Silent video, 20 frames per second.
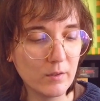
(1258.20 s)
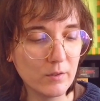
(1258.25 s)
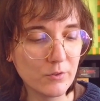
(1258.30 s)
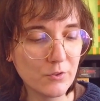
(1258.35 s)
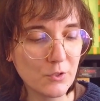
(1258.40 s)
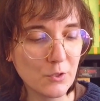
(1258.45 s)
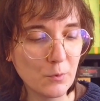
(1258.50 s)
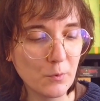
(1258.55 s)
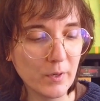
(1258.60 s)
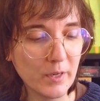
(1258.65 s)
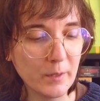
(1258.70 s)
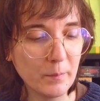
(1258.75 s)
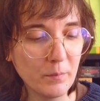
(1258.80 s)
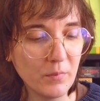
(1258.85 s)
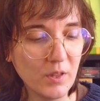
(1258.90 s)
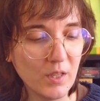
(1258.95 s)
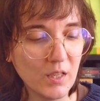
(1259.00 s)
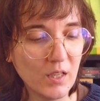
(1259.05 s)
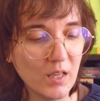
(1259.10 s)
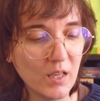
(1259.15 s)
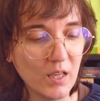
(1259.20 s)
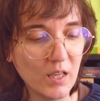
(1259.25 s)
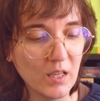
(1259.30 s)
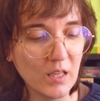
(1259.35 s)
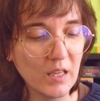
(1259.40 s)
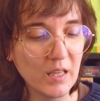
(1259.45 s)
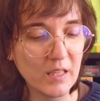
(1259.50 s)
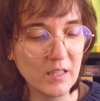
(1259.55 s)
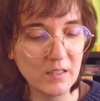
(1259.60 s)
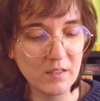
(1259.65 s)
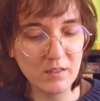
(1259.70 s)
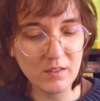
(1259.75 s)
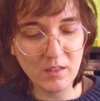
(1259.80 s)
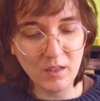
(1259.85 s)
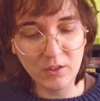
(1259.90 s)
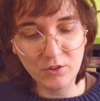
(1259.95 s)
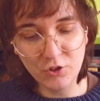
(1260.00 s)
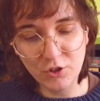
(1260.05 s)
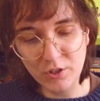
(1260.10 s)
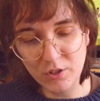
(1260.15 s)
So what I'm thinking is
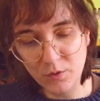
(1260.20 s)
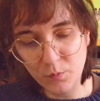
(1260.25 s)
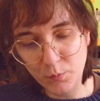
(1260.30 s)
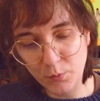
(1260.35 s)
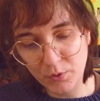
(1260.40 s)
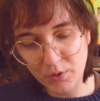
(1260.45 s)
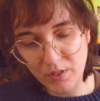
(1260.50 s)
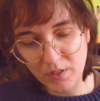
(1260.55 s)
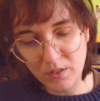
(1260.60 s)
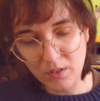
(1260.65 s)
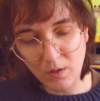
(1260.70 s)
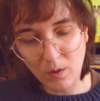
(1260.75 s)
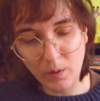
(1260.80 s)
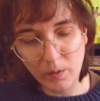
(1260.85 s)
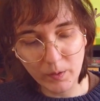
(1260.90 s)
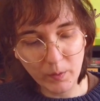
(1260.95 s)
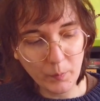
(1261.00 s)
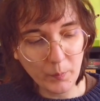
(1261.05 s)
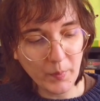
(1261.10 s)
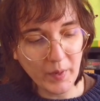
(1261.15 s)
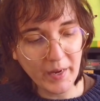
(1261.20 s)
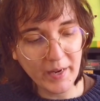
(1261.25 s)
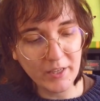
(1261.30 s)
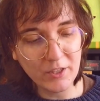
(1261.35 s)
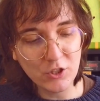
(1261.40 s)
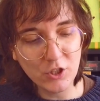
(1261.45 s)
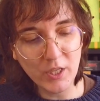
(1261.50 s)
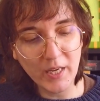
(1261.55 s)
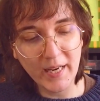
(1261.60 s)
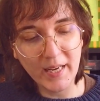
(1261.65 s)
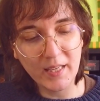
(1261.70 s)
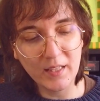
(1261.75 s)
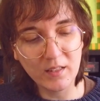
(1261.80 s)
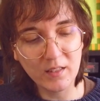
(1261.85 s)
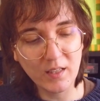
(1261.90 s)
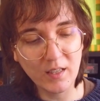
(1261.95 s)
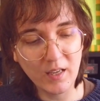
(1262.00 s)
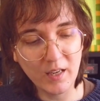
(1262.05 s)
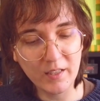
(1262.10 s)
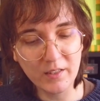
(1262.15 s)
I'll just put this on the page
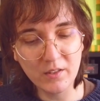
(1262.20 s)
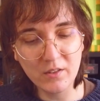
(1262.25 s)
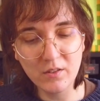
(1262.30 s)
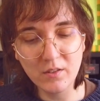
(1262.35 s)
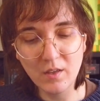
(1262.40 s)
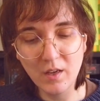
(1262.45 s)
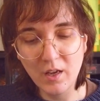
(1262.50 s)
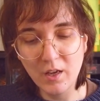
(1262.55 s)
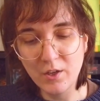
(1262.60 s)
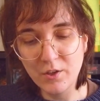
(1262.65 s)
and cut